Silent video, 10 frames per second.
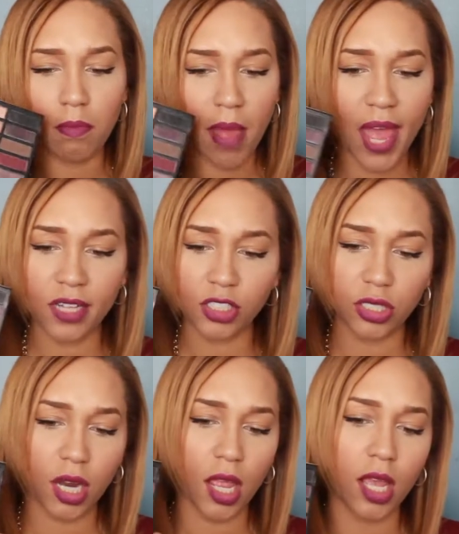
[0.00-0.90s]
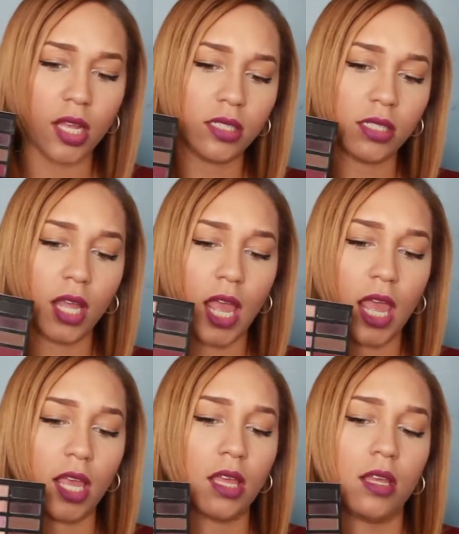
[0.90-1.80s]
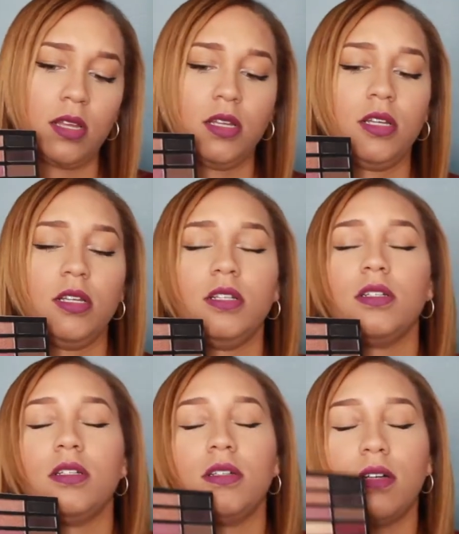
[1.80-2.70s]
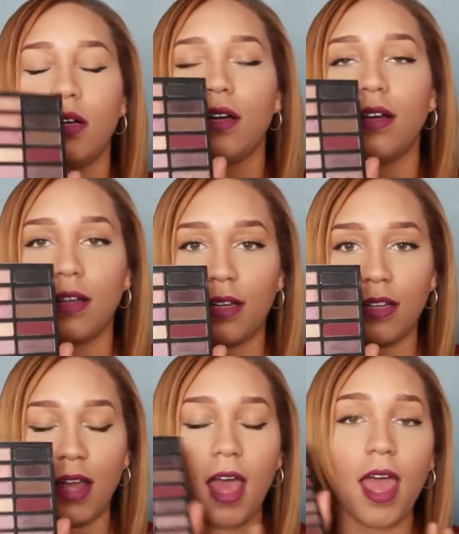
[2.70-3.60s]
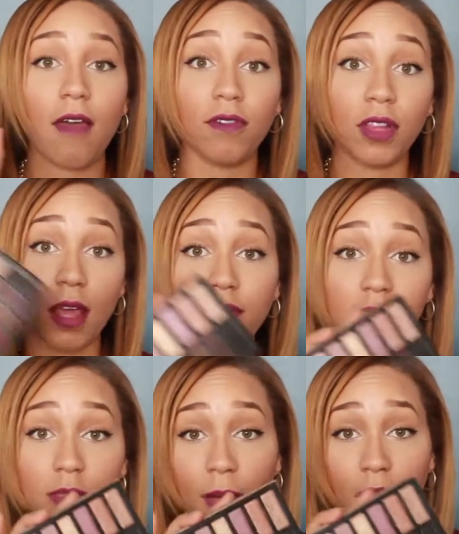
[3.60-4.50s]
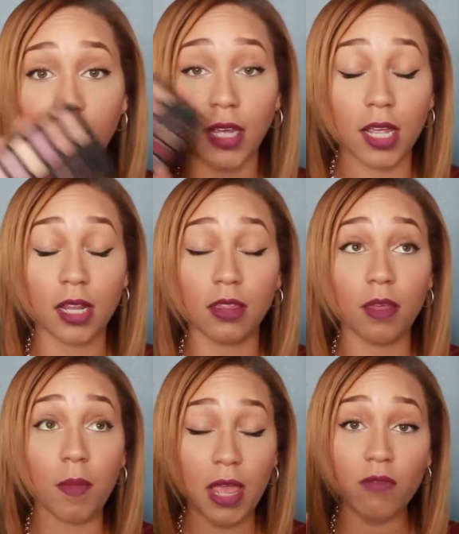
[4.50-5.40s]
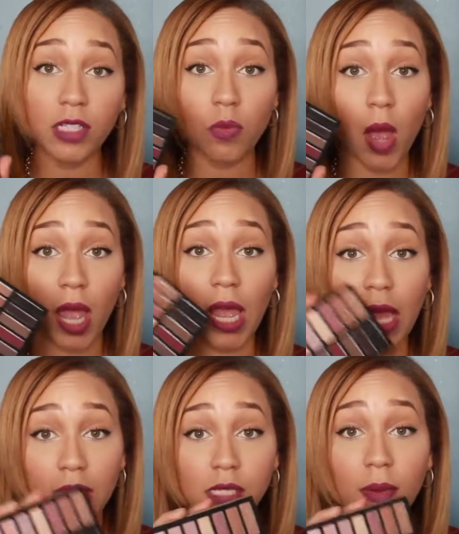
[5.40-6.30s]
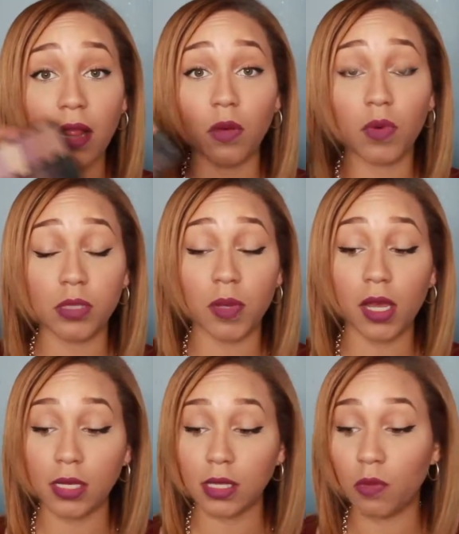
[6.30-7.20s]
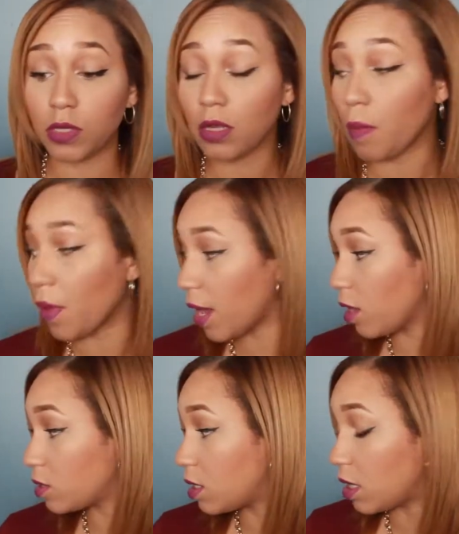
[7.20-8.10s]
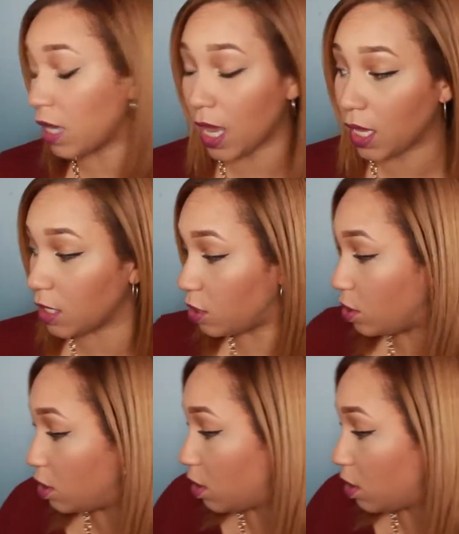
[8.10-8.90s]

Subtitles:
matte shades. Like, oh, I have loved this palette. And the main reason why I got this palette was because it was compared to the Naked